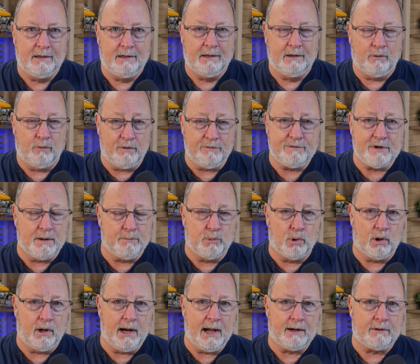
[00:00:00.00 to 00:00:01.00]
We've got more
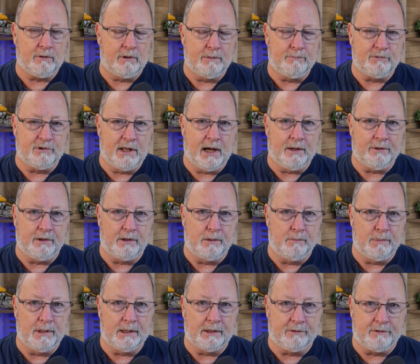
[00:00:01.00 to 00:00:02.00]
acronyms now than the
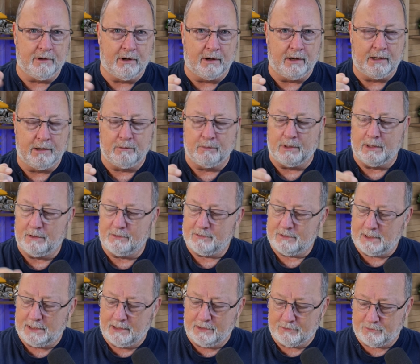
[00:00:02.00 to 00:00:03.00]
military in real
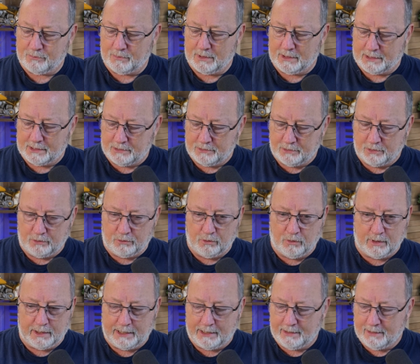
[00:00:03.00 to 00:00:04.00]
estate. It's really getting
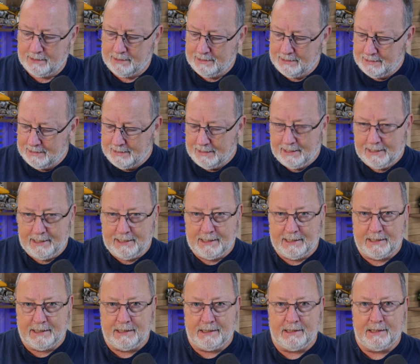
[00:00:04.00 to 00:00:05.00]
annoying,
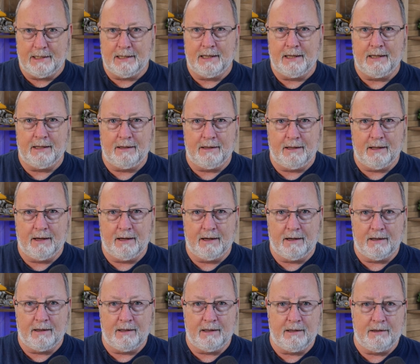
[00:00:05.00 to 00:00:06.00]
and and
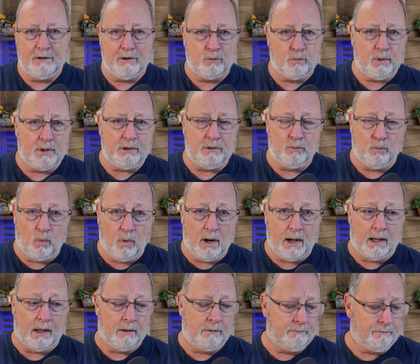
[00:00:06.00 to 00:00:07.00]
uh, and they're written
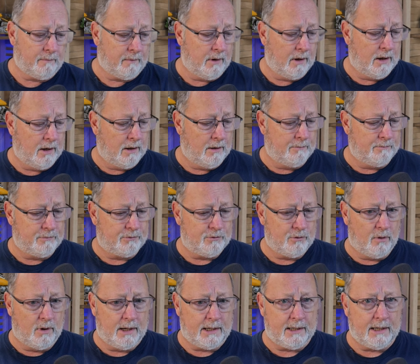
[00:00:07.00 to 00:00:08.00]
well. Um, so
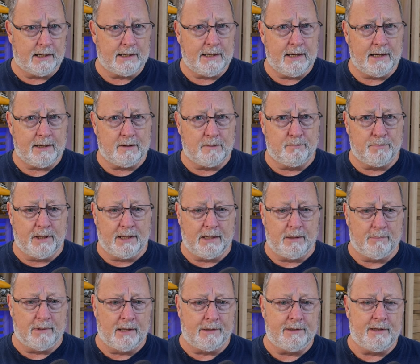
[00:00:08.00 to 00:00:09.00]
I, I can't complain
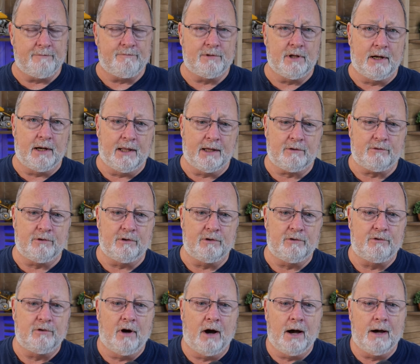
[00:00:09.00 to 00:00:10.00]
about. It. They've done an excellent
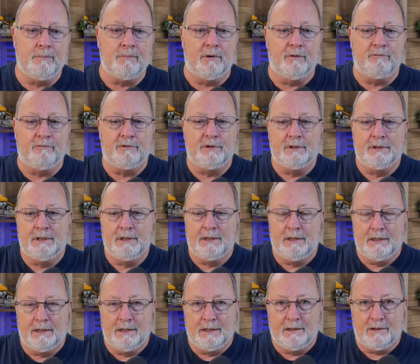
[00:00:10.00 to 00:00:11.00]
job of
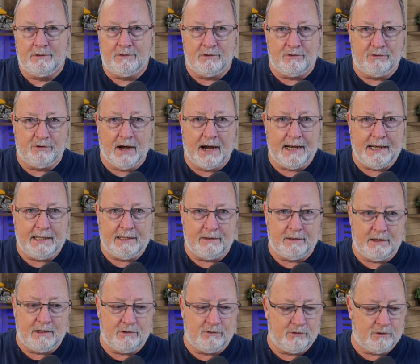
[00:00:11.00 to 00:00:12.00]
designing
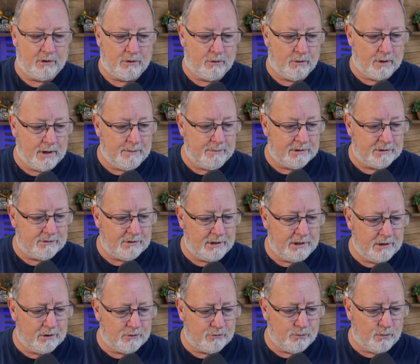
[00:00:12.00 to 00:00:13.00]
these agreements. And
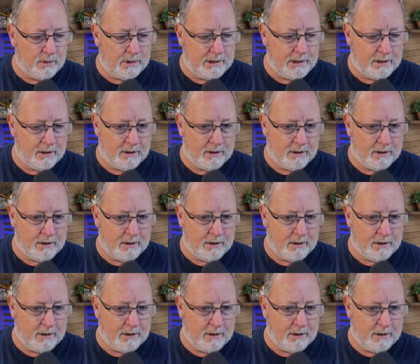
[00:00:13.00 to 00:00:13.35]
here's one here.